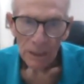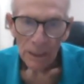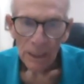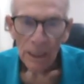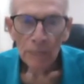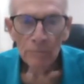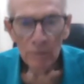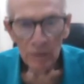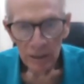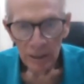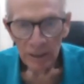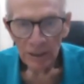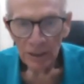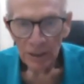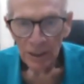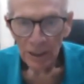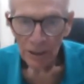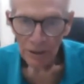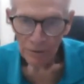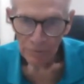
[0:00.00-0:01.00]
and
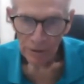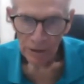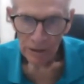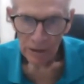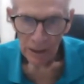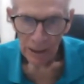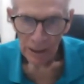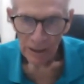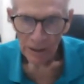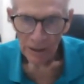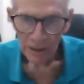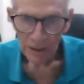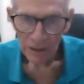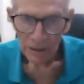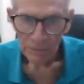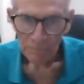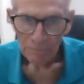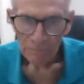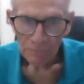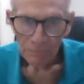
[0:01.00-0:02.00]
religious history
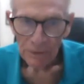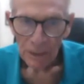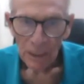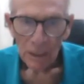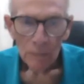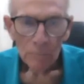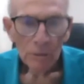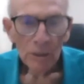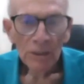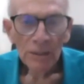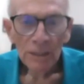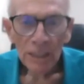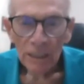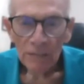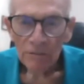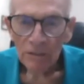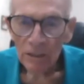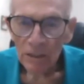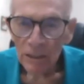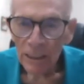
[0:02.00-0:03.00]
classes, but are
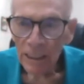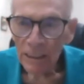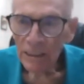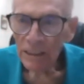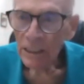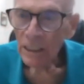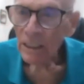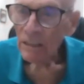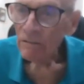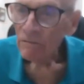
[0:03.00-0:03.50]
nevertheless